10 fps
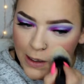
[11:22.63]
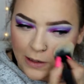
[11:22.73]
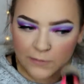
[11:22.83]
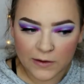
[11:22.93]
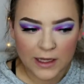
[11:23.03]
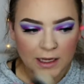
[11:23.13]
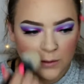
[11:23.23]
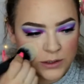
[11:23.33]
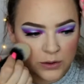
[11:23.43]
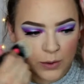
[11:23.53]
I feel like
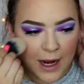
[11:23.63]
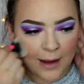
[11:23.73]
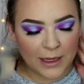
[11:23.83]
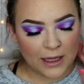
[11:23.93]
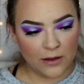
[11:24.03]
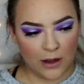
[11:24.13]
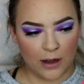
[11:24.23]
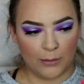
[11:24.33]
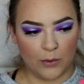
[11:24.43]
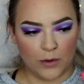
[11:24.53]
it was grabbing a
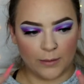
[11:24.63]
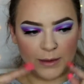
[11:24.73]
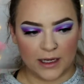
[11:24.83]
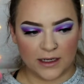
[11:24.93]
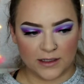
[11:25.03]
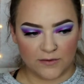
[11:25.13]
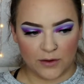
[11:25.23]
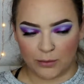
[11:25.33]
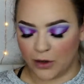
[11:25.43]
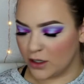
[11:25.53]
lot more because of
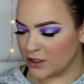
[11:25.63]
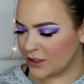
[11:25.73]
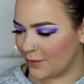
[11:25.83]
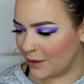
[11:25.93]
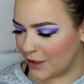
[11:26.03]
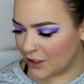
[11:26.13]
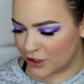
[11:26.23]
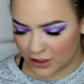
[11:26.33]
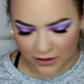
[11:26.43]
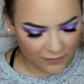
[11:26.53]
the bronzer. Maybe I
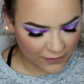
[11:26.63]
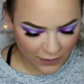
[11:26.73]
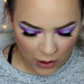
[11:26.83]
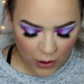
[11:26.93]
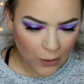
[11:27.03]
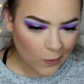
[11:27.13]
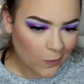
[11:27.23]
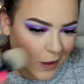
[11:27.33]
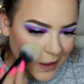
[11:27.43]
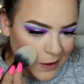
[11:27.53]
should have
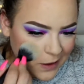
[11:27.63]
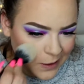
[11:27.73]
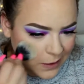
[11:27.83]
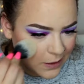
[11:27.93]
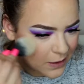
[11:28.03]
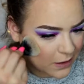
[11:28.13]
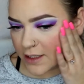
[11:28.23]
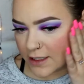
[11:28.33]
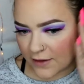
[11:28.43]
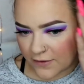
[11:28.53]
waited, because
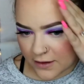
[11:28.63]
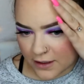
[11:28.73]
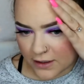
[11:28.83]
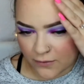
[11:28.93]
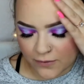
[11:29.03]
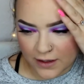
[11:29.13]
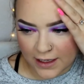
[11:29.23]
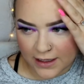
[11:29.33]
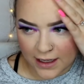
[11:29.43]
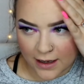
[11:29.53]
I definitely don't feel
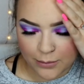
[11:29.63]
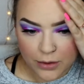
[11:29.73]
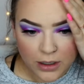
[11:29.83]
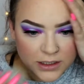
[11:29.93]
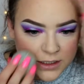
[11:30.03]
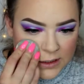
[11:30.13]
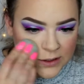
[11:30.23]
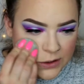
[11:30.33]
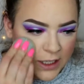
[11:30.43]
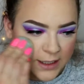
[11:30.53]
like that bronzer
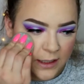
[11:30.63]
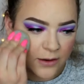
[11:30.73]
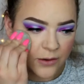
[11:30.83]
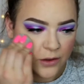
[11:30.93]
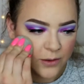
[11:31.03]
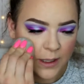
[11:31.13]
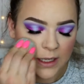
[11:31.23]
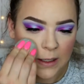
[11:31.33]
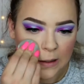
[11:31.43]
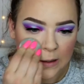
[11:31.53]
has dried down all the
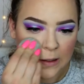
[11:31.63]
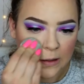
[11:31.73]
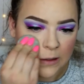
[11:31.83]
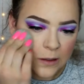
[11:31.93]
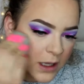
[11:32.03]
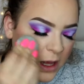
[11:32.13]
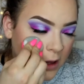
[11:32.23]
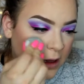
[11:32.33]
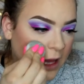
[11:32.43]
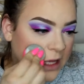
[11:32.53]
way yet.
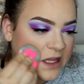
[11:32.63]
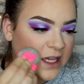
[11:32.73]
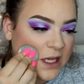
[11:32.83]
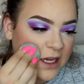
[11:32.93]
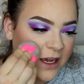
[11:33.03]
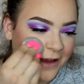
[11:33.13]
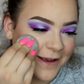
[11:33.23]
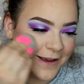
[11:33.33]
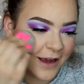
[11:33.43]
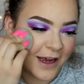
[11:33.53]
Lately,
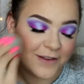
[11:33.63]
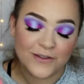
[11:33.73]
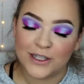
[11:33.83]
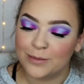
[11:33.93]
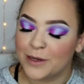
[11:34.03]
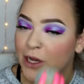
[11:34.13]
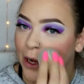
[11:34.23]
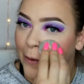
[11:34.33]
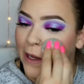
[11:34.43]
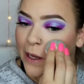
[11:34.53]
I've just been
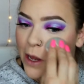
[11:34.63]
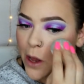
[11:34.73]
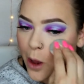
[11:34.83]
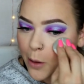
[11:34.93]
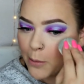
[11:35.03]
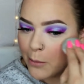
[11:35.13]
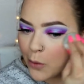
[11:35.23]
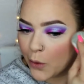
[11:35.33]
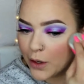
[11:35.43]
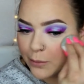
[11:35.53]
going
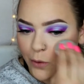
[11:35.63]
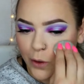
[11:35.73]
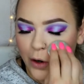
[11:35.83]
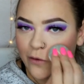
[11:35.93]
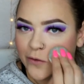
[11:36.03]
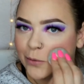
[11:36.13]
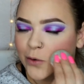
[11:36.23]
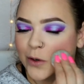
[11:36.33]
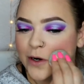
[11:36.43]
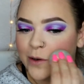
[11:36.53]
more and more
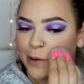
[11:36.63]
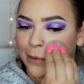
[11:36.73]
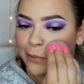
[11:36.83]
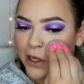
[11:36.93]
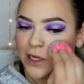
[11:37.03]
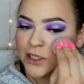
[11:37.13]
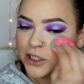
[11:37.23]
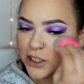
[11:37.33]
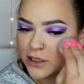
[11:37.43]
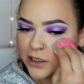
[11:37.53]
overboard on my
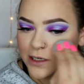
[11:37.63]
blush.